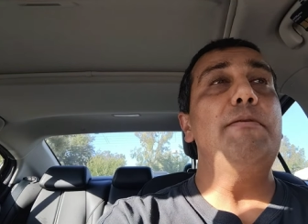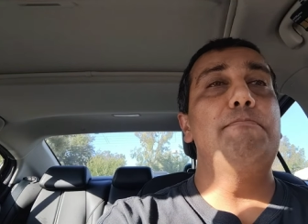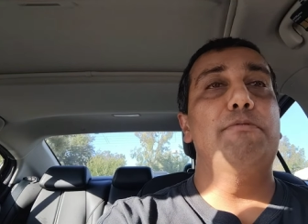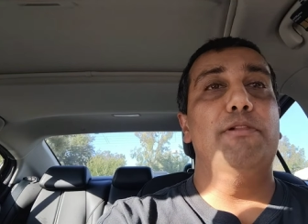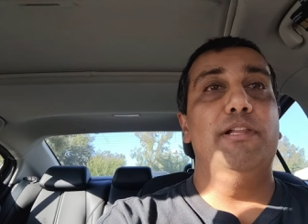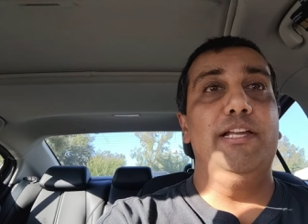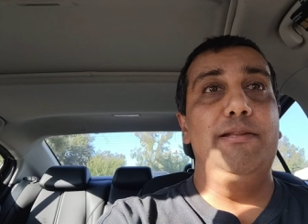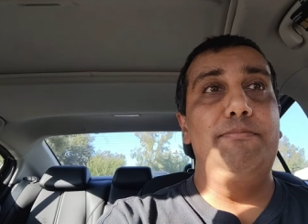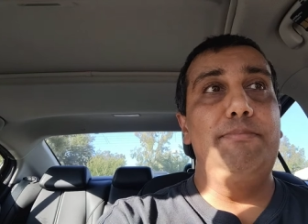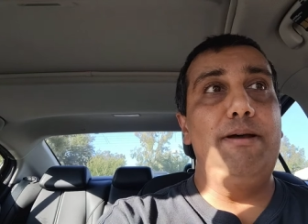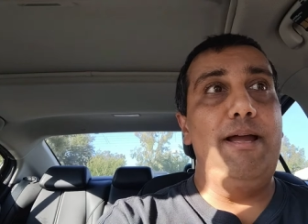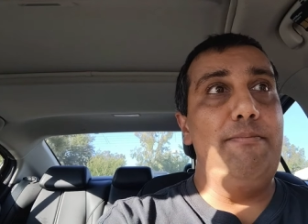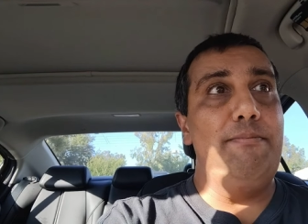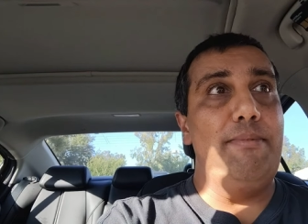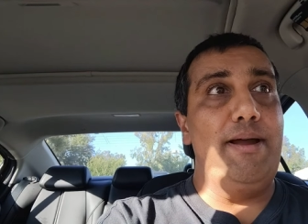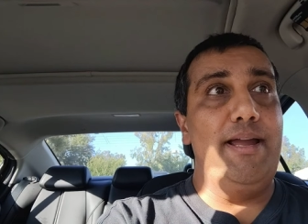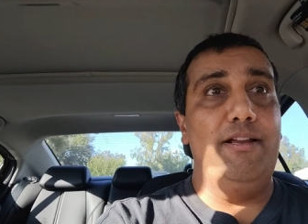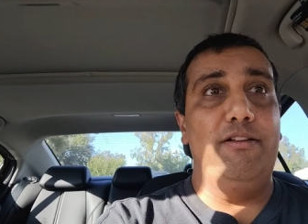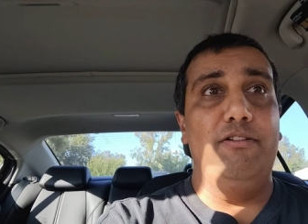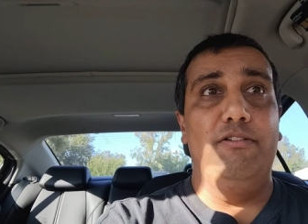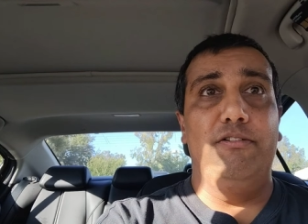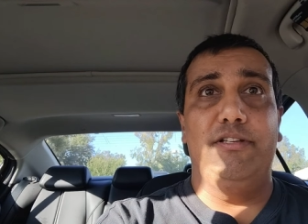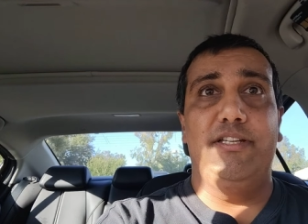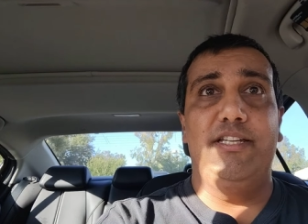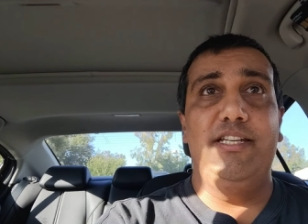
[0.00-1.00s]
played by
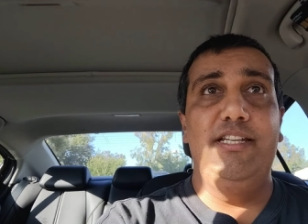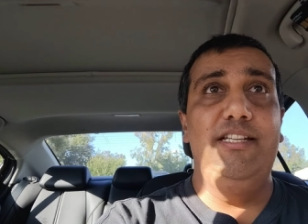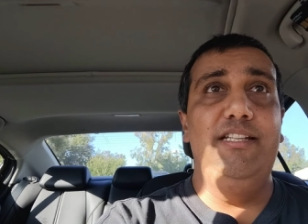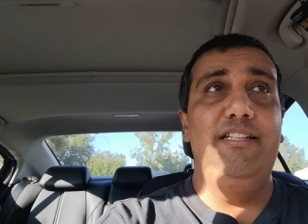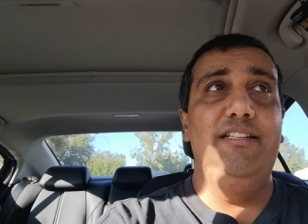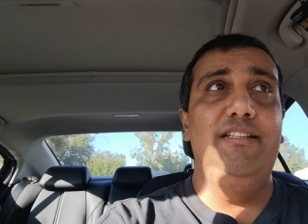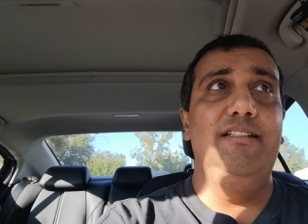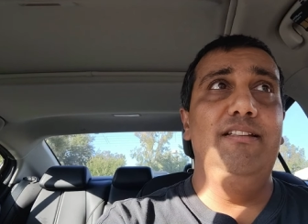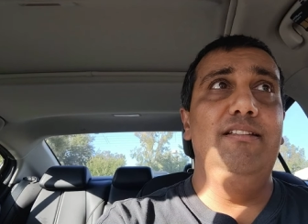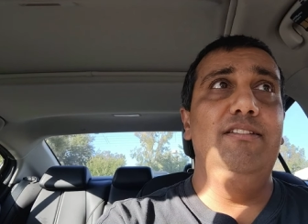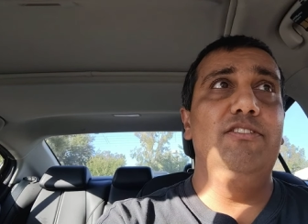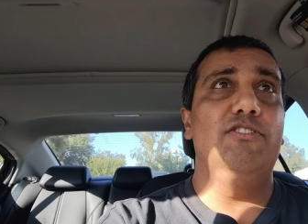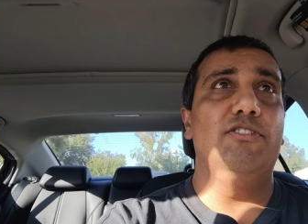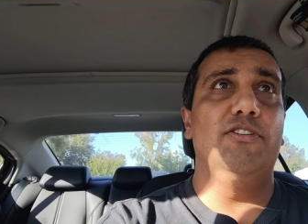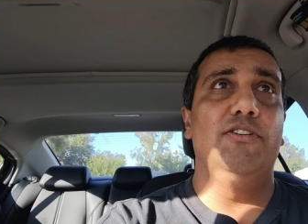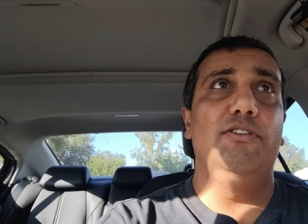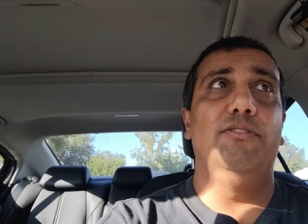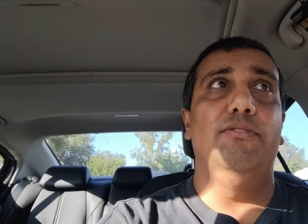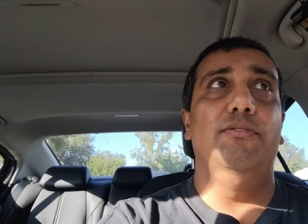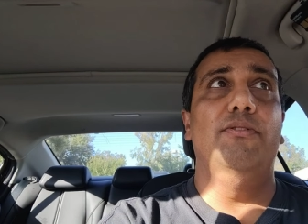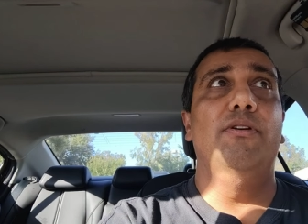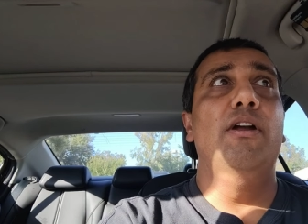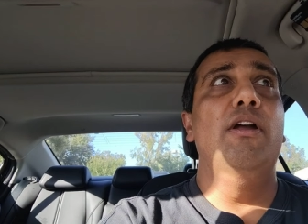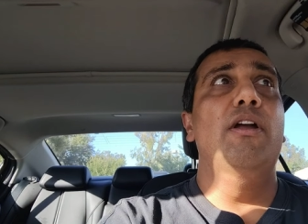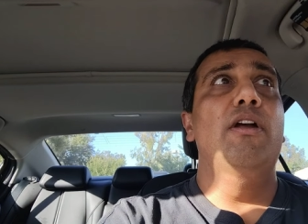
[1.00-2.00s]
Michael Keaton,
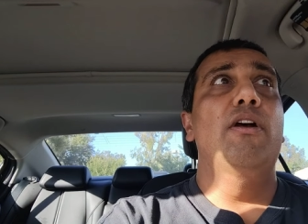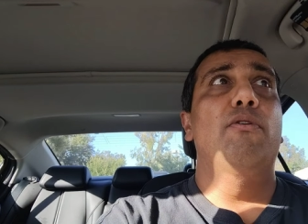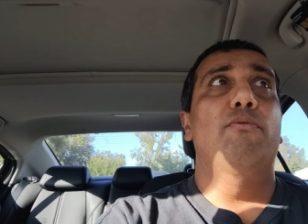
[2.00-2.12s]
so